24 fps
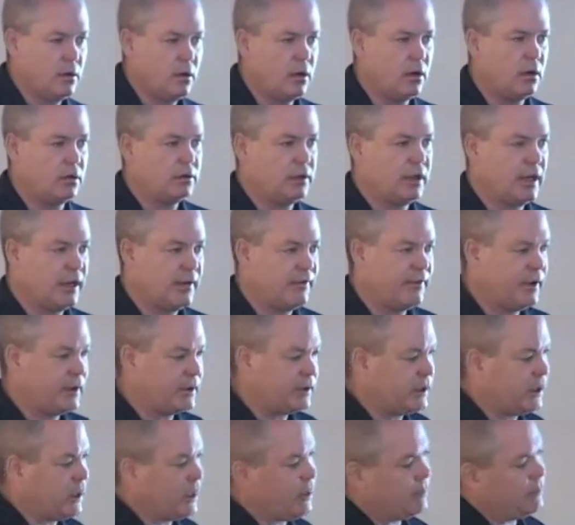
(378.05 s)
all
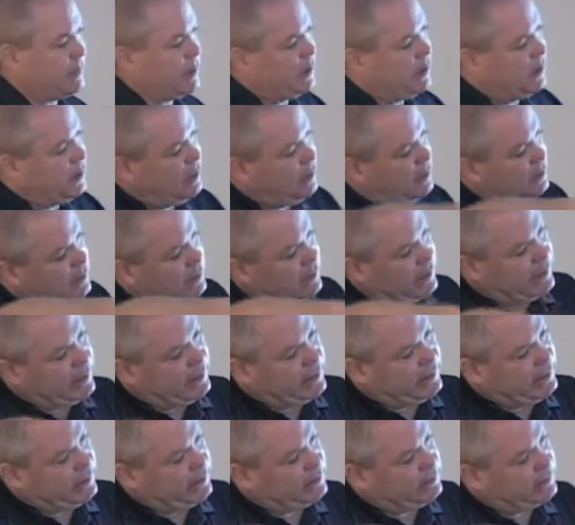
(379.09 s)
Tyvek'd up, laid
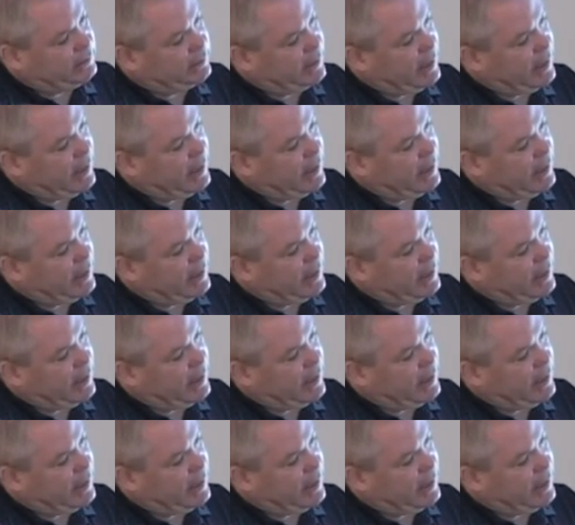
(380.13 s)
it at the